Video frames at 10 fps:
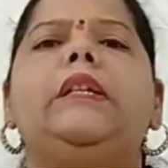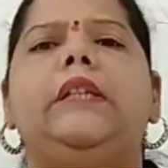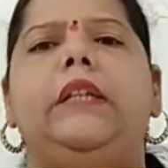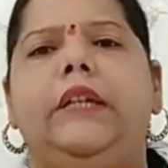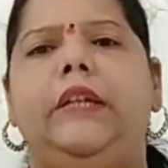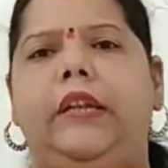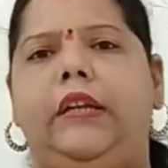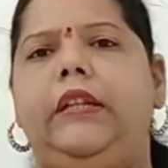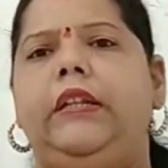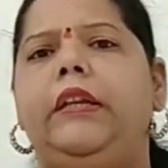
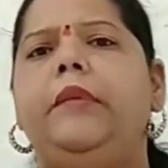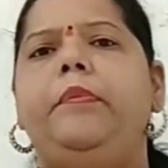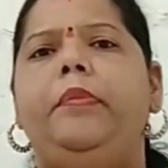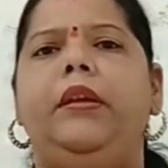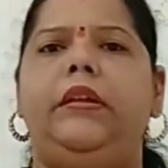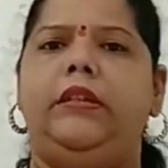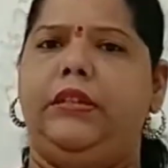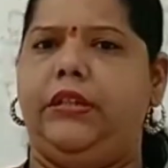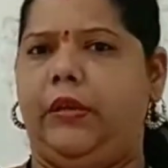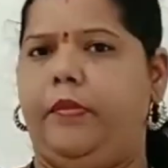cylindrical in
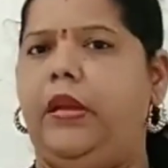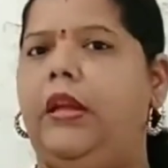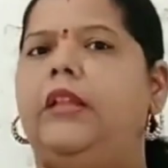shape.